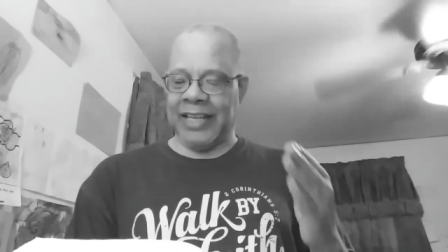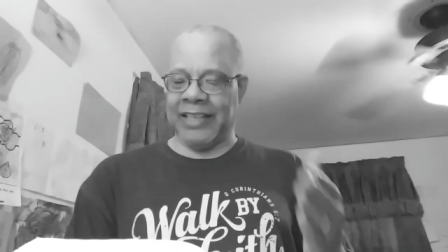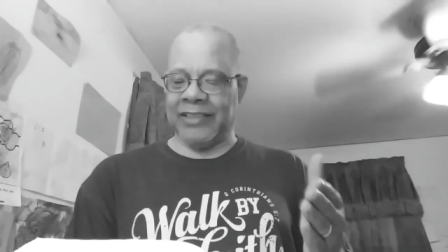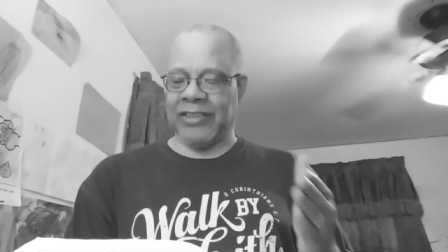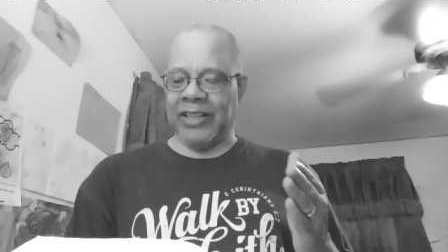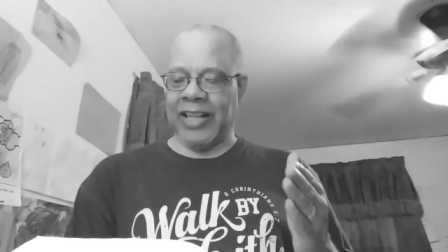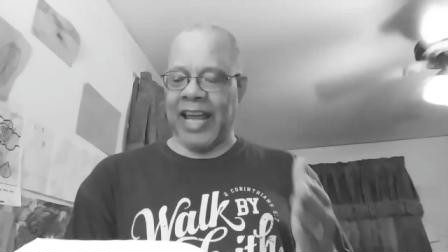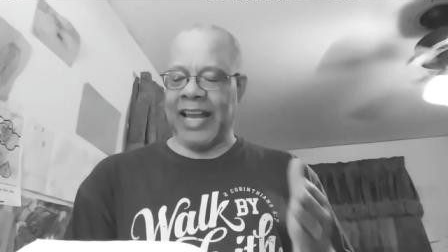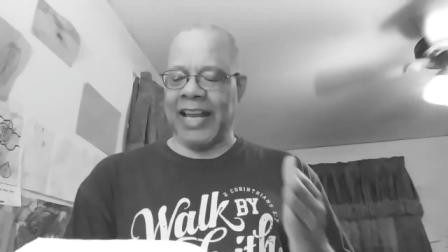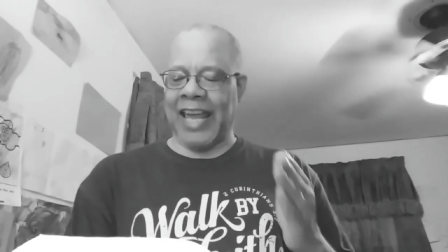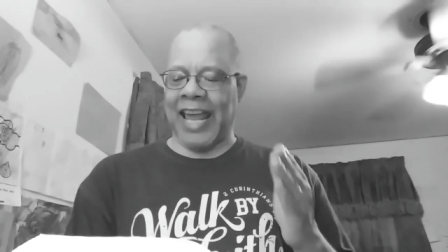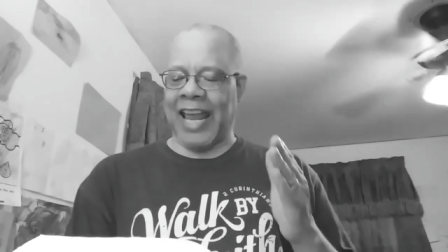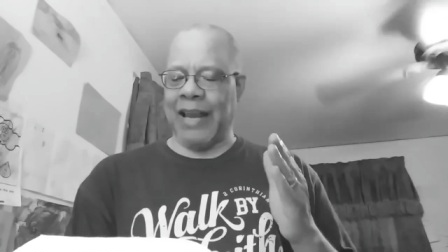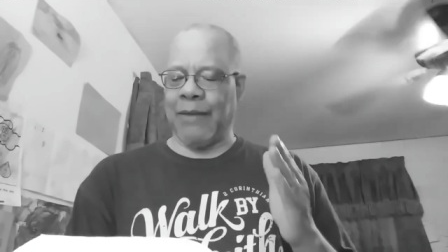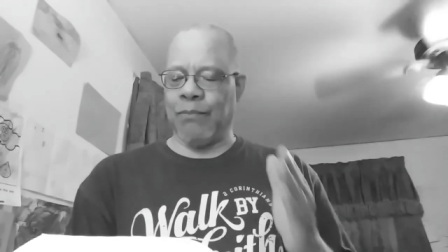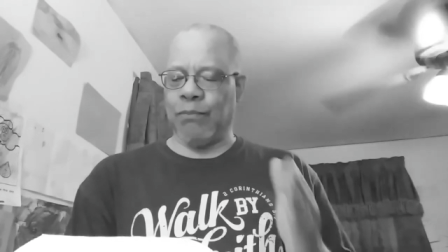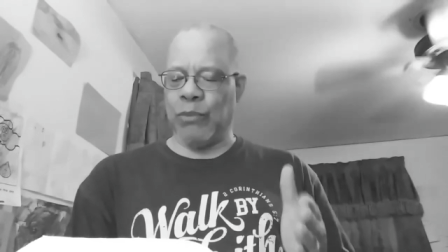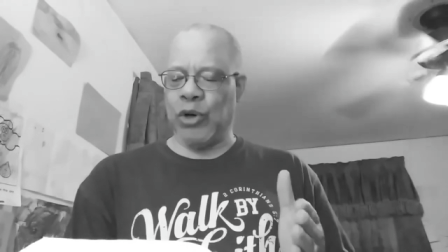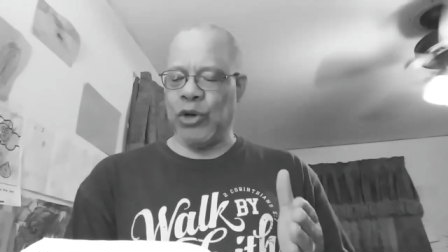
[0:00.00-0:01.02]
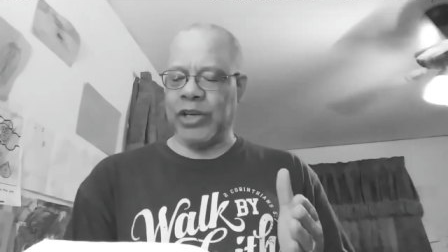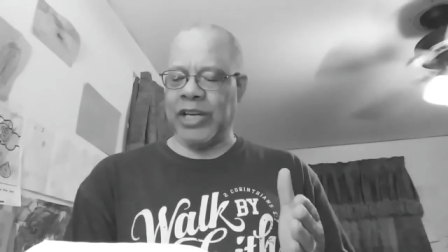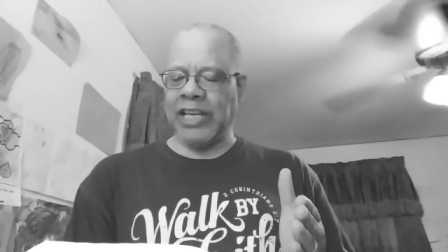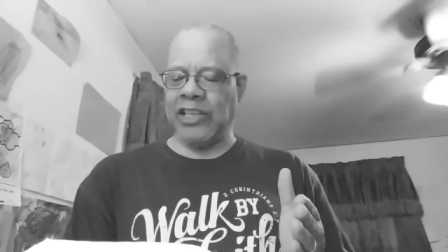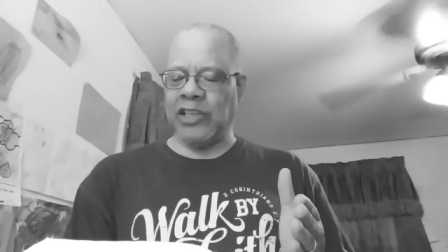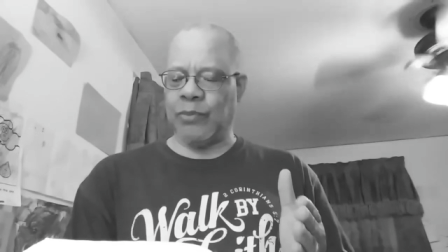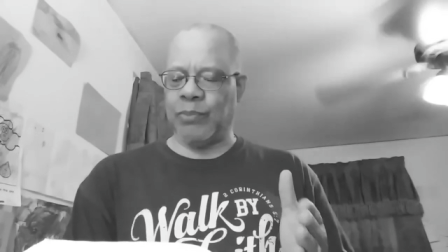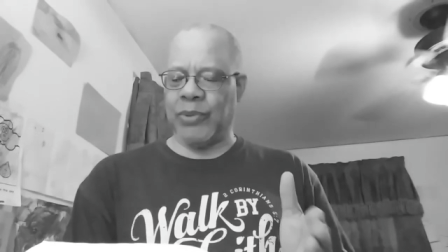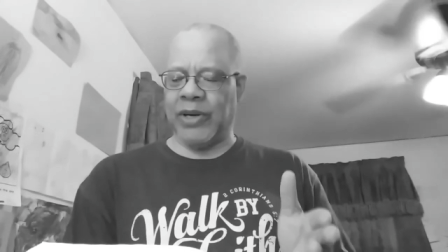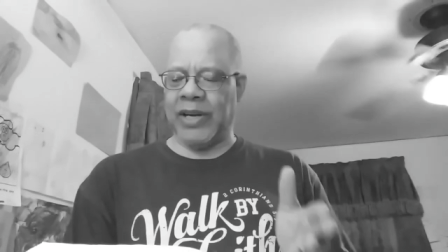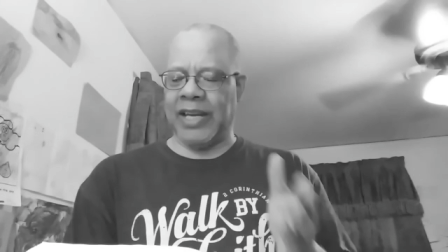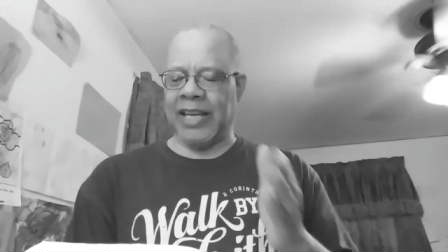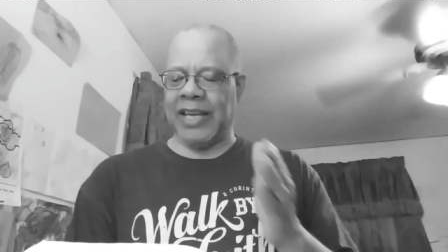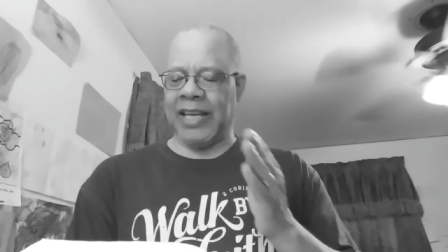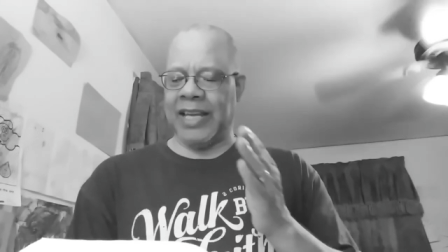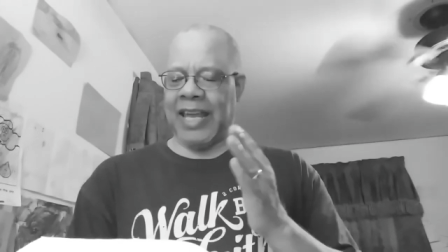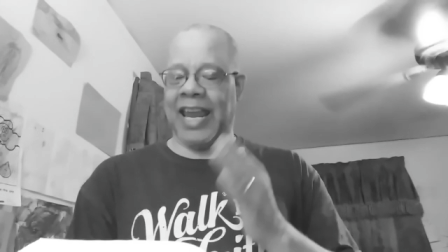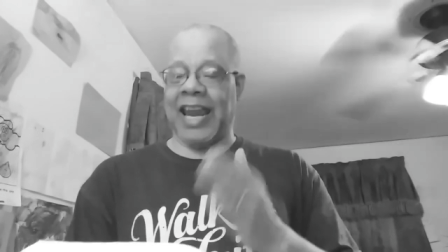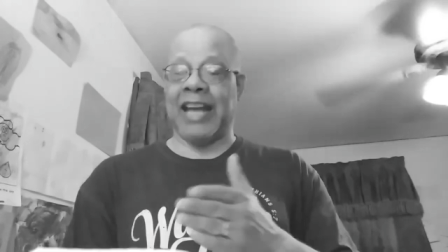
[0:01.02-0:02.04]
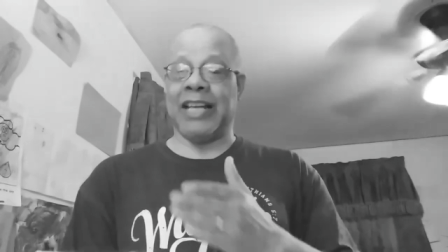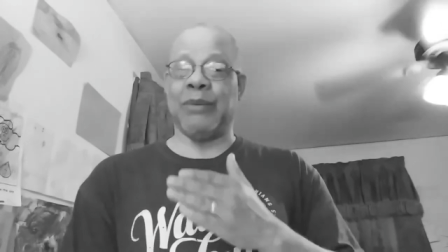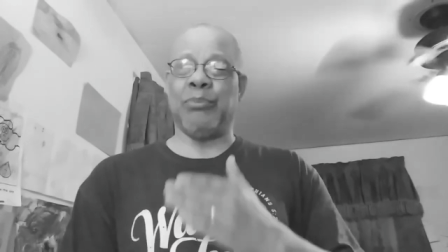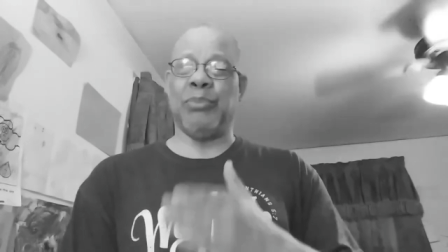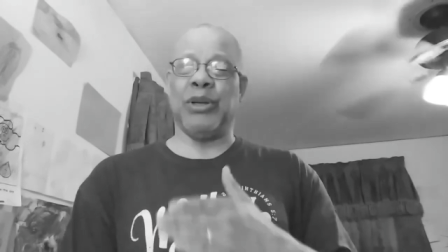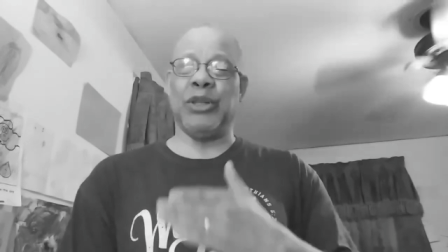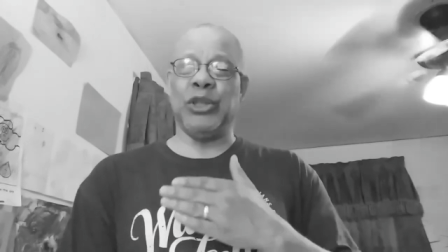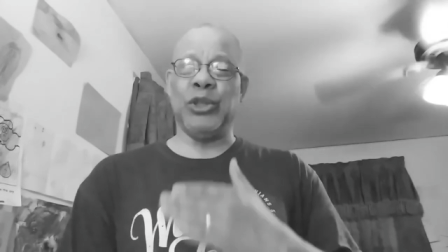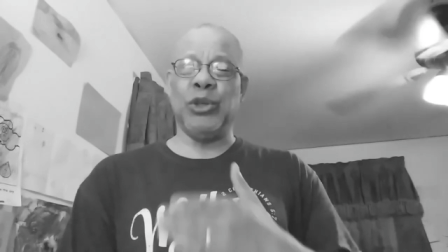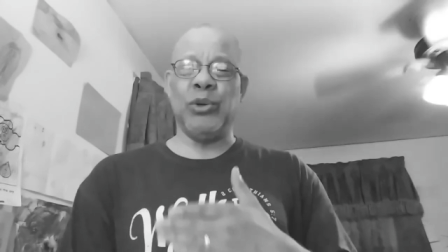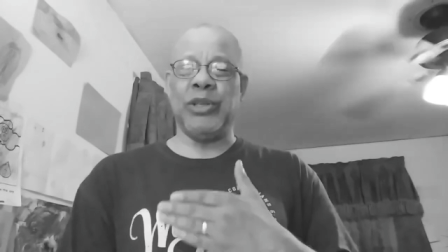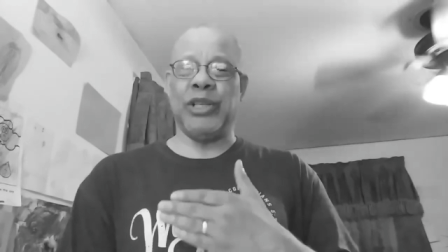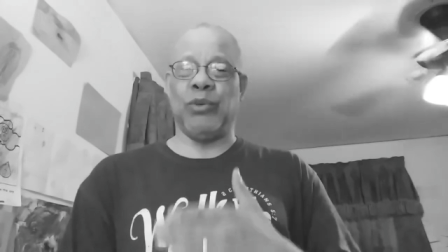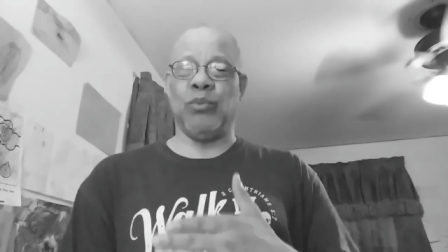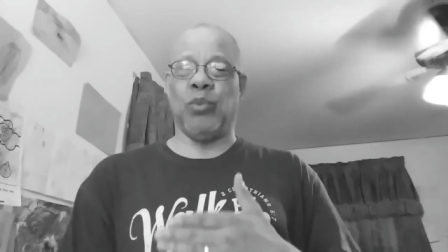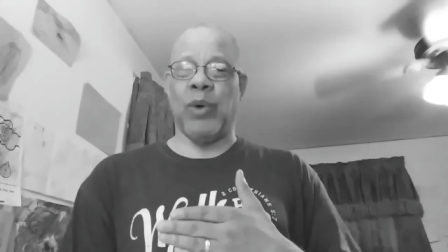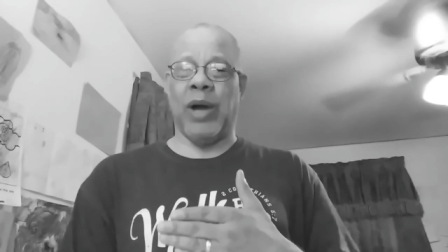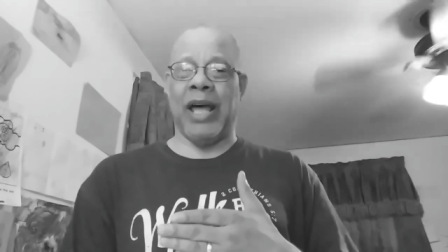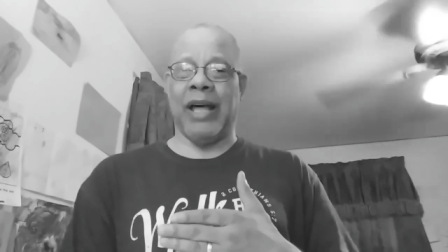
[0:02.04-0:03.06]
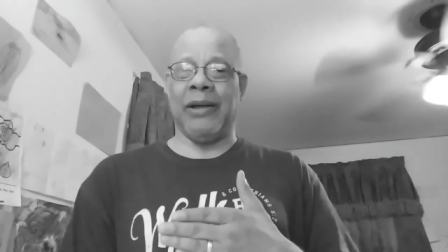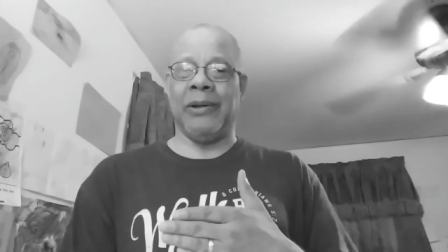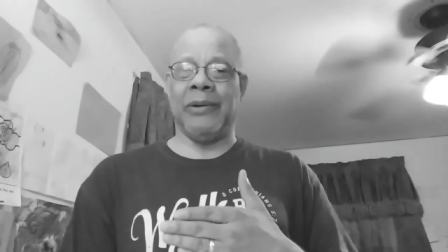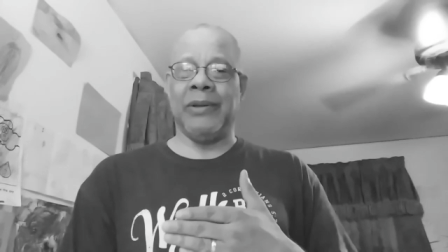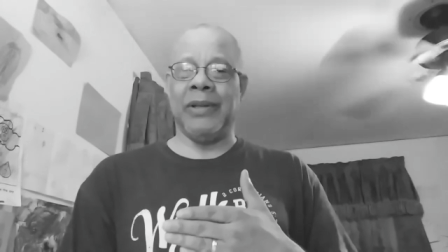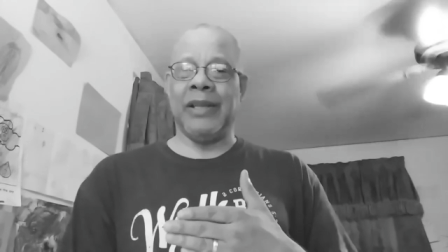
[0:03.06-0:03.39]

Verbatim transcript: is like a murky spring and a polluted well.